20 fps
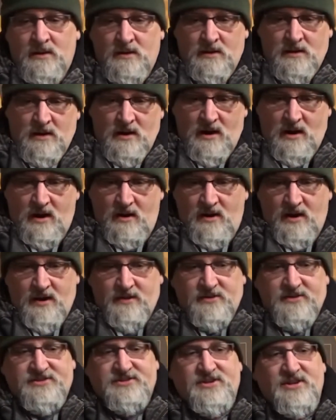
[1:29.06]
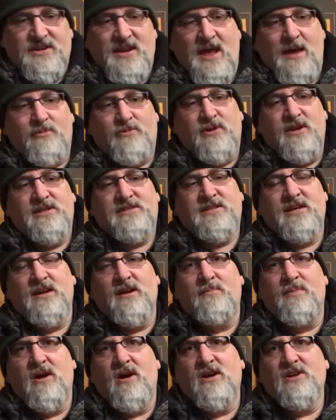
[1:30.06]
All right, this is a Knob Creek
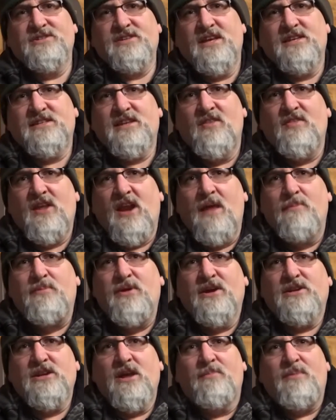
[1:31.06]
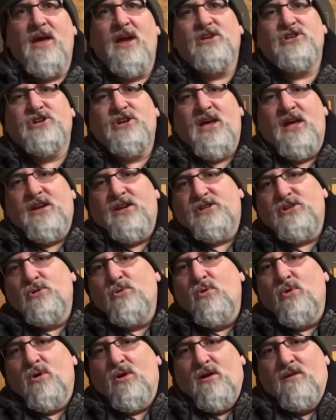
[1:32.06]
Single Barrel, as I said, that I picked up actually on a
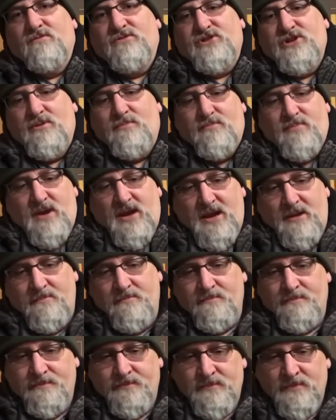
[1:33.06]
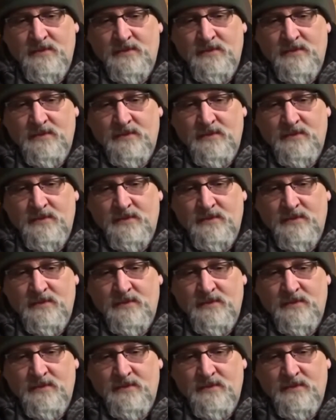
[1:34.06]
tour of Jim Beam.